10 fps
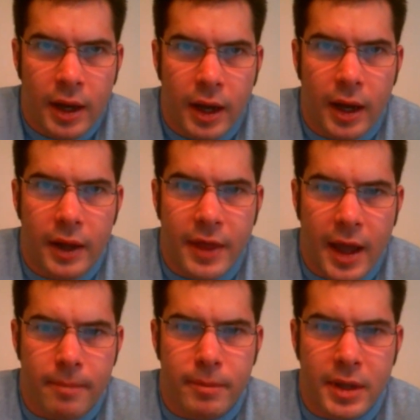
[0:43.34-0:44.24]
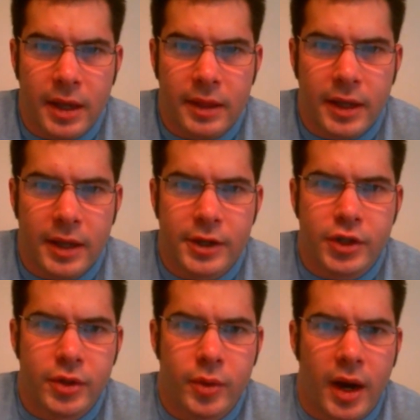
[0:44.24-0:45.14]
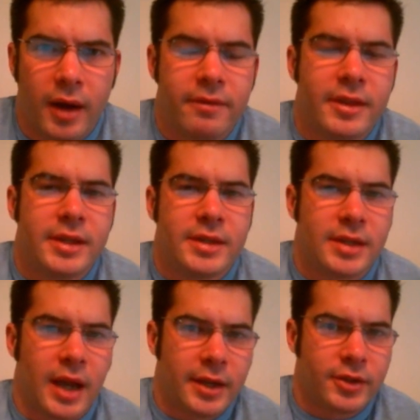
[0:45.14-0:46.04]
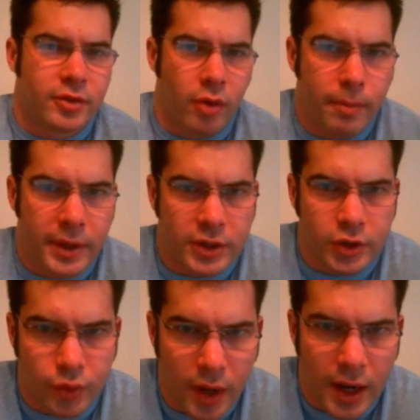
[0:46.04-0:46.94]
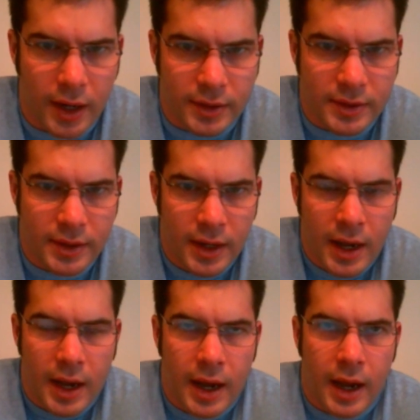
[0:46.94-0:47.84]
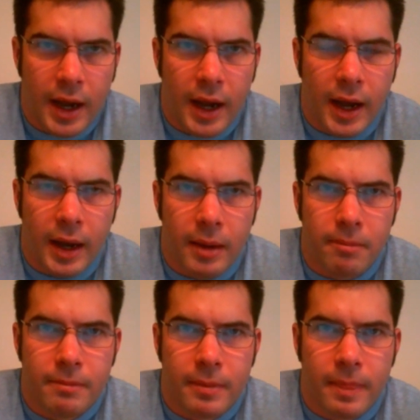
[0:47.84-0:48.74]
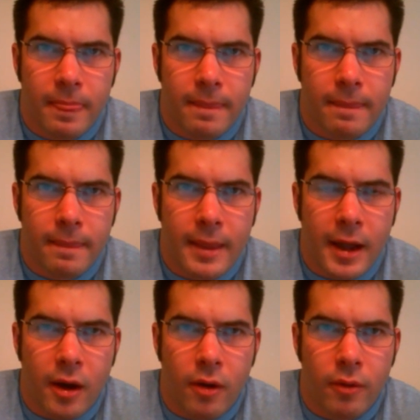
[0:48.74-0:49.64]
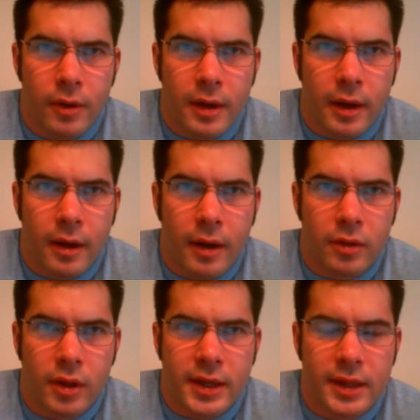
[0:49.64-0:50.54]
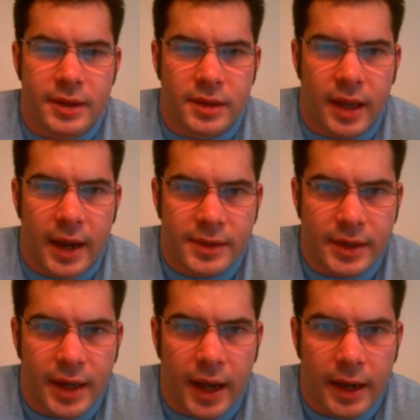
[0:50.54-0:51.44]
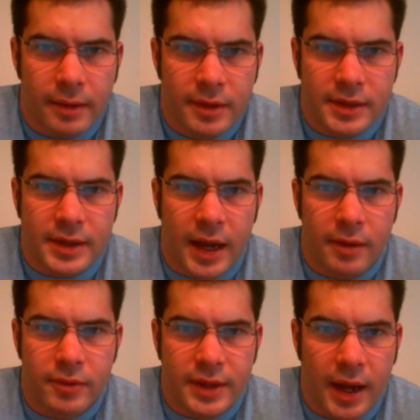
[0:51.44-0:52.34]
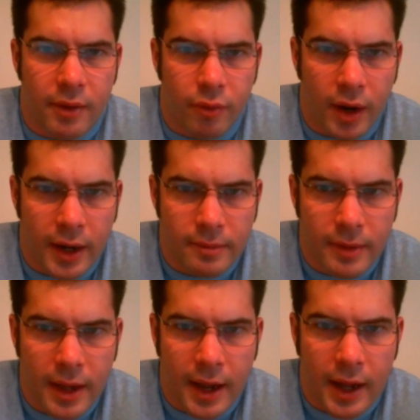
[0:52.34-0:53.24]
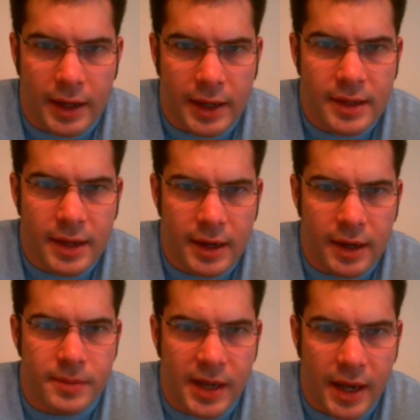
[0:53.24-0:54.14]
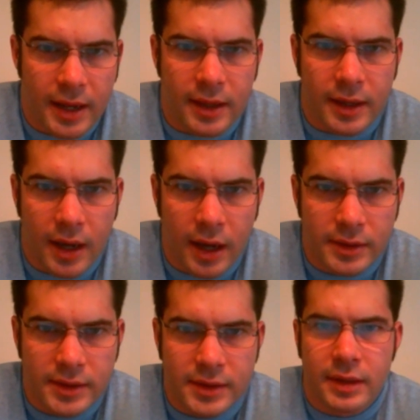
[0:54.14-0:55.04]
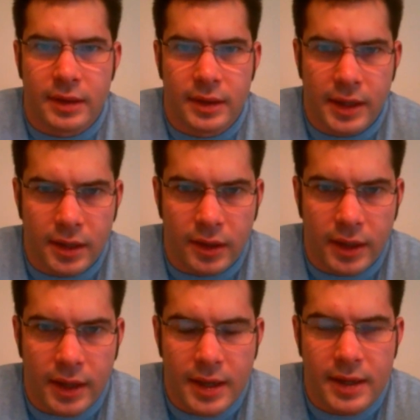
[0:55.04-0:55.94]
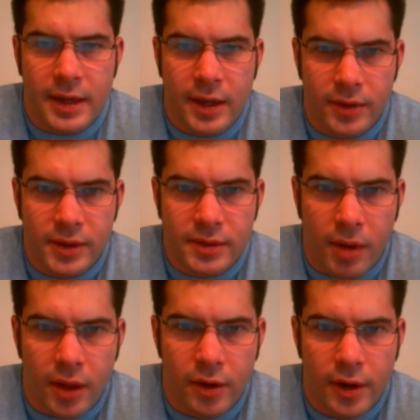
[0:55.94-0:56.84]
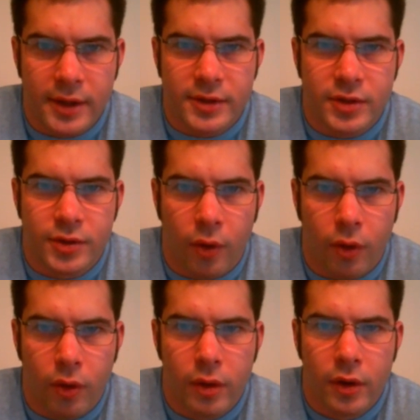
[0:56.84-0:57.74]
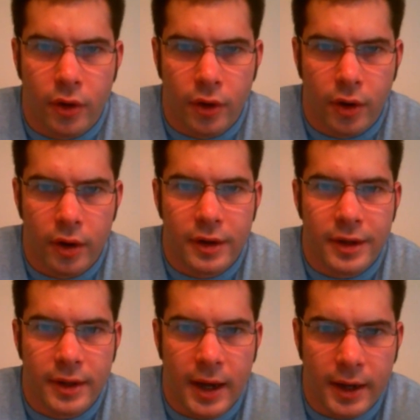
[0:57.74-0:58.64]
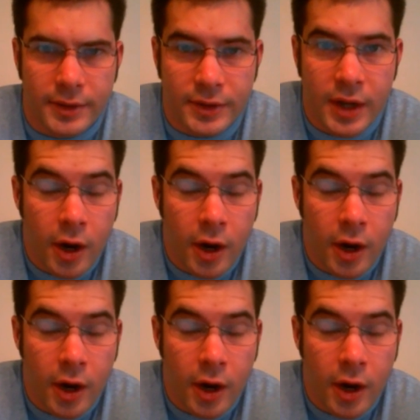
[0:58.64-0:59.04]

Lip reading: That being the issue of the psychotropic drugs. Now, I look at this Lanza guy. This guy was not right. And he didn't obtain the guns legally. He killed his mother and stole her guns.